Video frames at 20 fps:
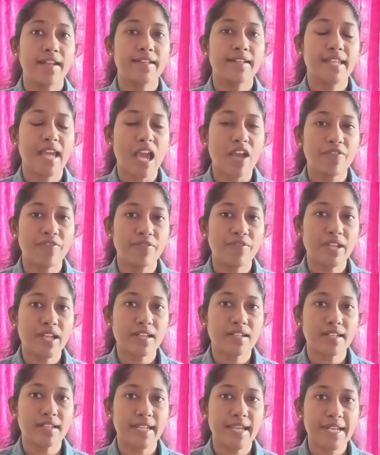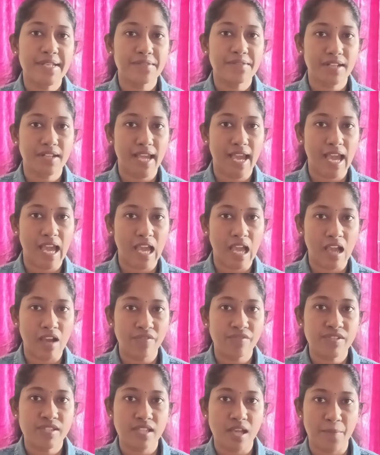definitely it will have
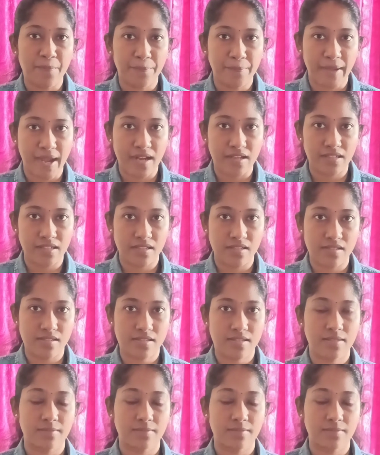some patterns.